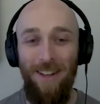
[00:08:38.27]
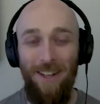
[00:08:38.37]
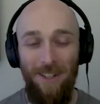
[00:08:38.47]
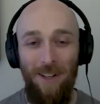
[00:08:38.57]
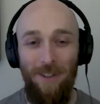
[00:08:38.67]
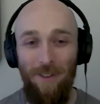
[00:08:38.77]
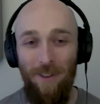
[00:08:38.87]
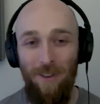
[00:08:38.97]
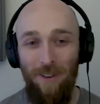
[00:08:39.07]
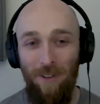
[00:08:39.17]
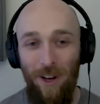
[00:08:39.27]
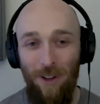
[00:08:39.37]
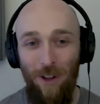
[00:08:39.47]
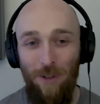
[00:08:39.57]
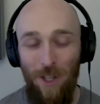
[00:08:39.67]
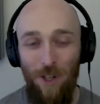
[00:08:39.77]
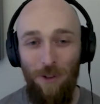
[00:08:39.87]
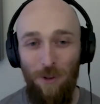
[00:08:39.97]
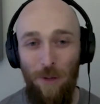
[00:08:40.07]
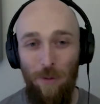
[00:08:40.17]
Yeah. And, and I'd love to hear
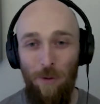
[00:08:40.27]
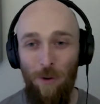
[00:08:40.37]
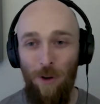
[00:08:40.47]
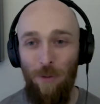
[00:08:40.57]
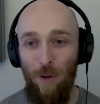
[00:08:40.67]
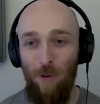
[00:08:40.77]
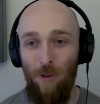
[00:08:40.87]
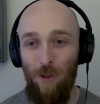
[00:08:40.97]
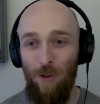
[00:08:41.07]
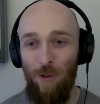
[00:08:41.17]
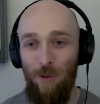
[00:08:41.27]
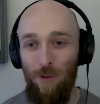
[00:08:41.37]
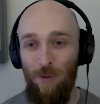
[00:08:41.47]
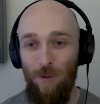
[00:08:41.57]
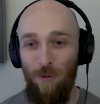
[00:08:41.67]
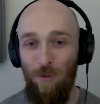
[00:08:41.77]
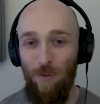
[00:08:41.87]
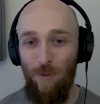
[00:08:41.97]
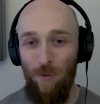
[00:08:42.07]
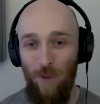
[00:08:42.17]
a little bit more about your,
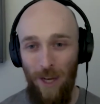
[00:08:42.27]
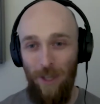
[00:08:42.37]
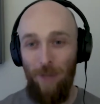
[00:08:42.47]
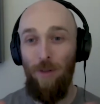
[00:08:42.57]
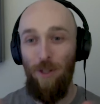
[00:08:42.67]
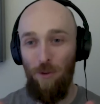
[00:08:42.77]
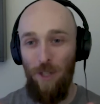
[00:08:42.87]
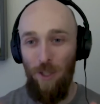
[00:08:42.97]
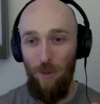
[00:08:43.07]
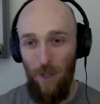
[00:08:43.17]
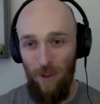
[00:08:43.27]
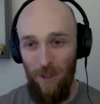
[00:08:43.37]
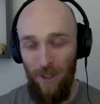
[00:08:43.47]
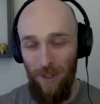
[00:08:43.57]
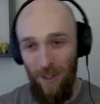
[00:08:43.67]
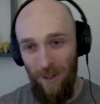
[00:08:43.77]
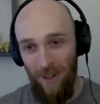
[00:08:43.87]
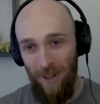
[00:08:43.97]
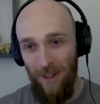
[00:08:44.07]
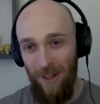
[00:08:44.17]
that in between period.
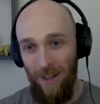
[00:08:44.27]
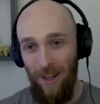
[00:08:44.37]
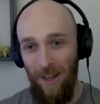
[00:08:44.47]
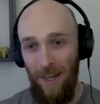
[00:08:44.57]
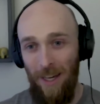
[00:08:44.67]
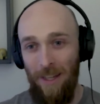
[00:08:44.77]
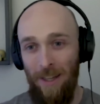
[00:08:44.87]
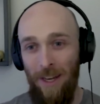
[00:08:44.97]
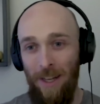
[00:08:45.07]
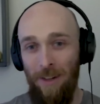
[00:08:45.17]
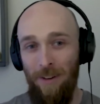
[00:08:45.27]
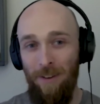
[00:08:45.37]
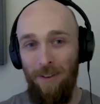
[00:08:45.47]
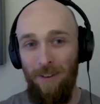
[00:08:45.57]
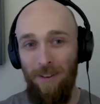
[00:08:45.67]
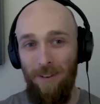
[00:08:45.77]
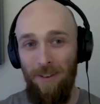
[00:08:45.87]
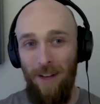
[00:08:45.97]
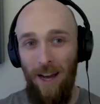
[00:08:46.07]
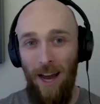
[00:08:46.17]
And then,
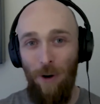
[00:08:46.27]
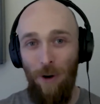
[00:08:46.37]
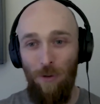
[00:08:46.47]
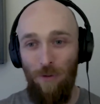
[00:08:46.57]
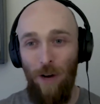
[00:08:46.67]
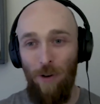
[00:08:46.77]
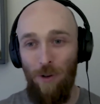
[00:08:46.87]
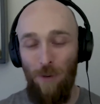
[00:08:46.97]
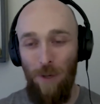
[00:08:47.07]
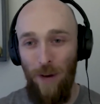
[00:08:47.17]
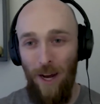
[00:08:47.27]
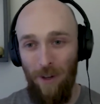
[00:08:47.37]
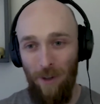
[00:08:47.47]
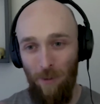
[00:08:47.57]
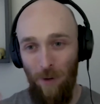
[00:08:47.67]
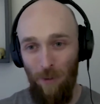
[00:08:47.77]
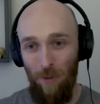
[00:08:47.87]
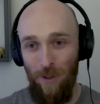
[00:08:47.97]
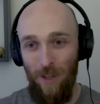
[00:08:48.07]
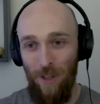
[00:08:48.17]
yeah, how you found your way back. Like what
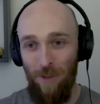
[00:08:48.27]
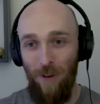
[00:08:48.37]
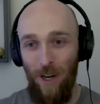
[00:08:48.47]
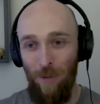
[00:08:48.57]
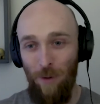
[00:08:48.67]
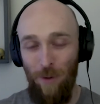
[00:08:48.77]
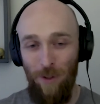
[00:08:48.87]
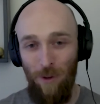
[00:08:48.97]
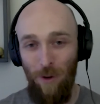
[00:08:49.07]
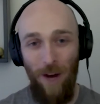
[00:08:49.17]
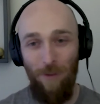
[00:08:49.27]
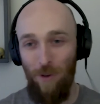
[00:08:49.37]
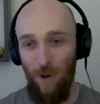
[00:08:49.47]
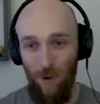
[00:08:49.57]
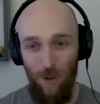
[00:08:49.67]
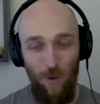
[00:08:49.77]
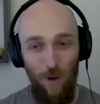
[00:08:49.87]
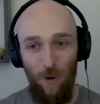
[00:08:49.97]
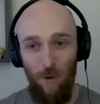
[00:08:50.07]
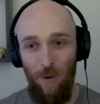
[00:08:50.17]
was that defining moment? So after college
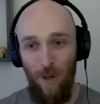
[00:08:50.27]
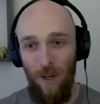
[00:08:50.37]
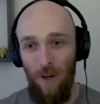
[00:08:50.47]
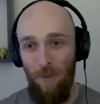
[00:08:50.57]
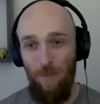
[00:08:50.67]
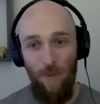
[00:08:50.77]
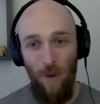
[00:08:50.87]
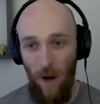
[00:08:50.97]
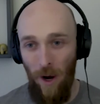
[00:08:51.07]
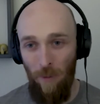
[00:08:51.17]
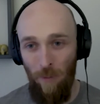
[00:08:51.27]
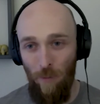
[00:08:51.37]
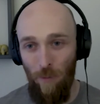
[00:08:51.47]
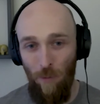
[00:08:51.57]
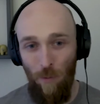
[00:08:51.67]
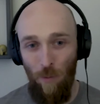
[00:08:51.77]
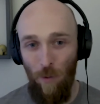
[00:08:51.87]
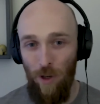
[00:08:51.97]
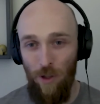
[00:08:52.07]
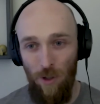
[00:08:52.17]
pro, mm-hmm. um,
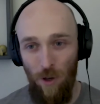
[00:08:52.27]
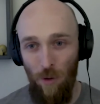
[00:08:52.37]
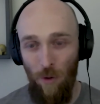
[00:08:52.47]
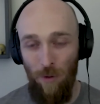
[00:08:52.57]
where did you go?